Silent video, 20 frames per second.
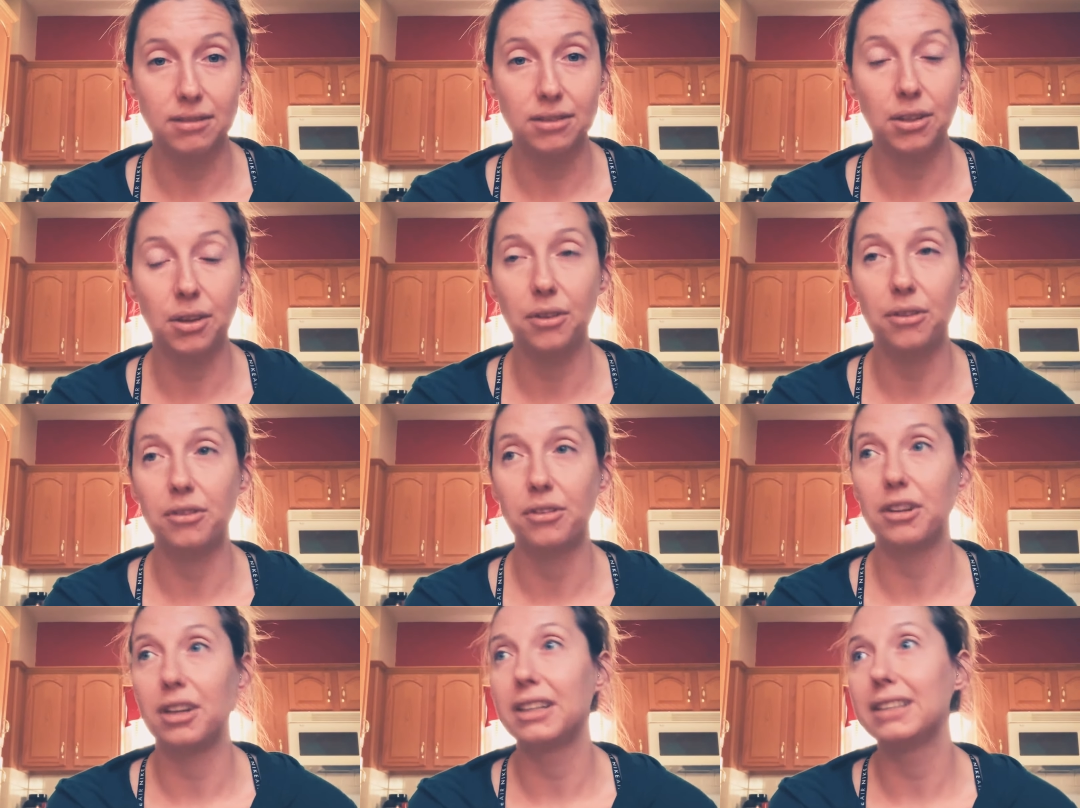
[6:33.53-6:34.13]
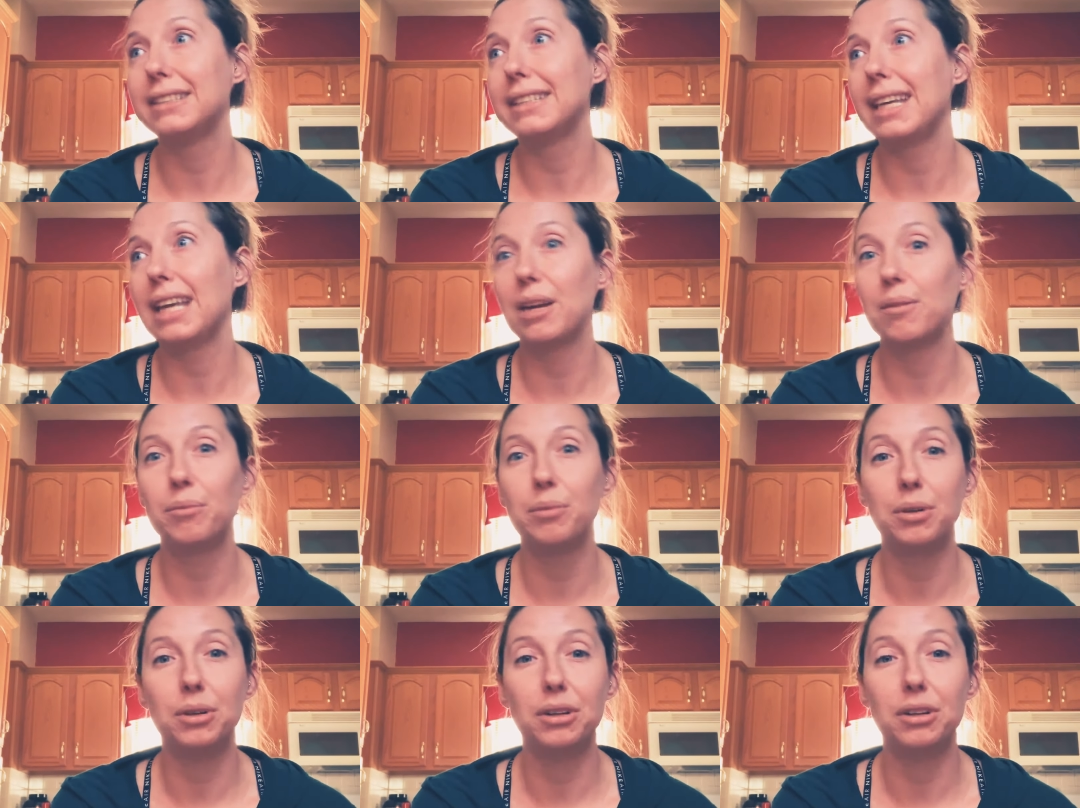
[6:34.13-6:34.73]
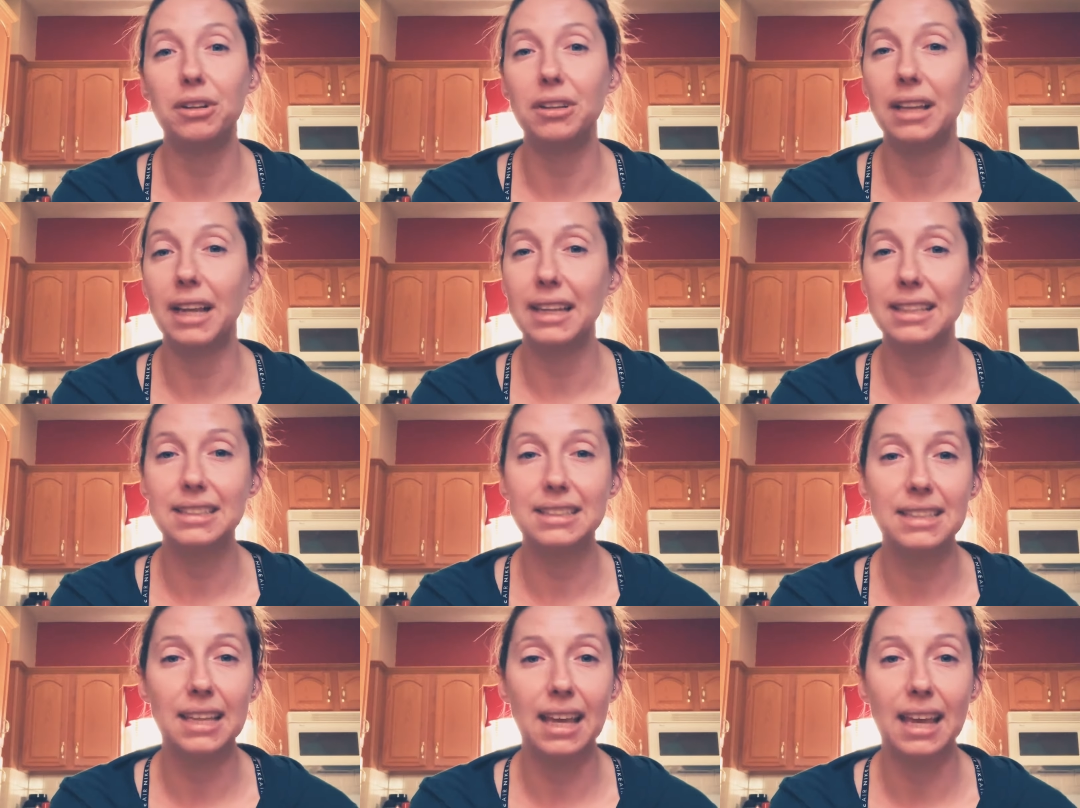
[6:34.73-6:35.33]
So for example,
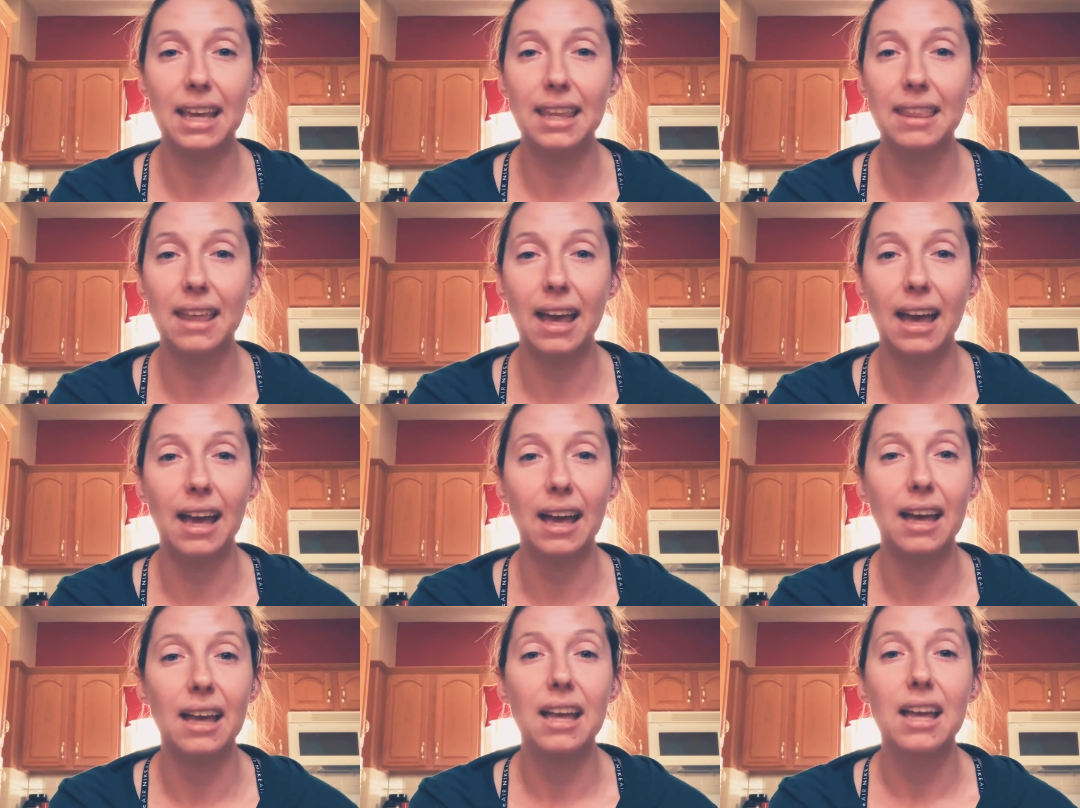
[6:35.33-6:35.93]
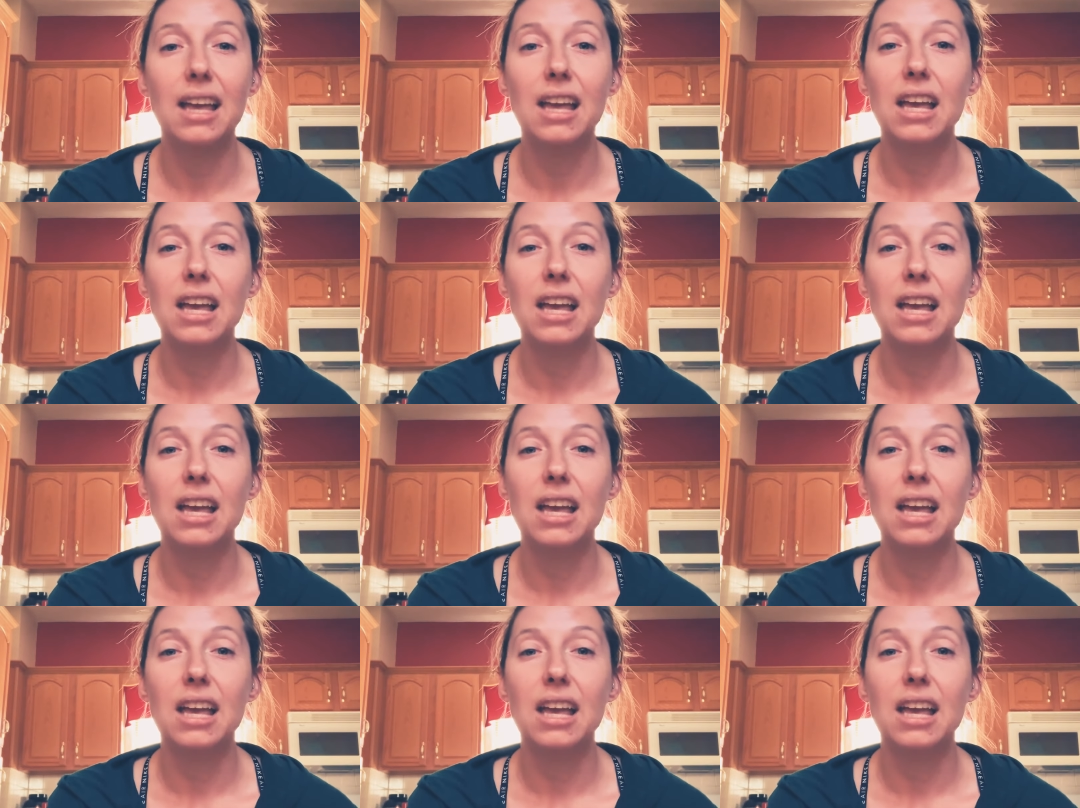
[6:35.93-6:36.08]
let's say that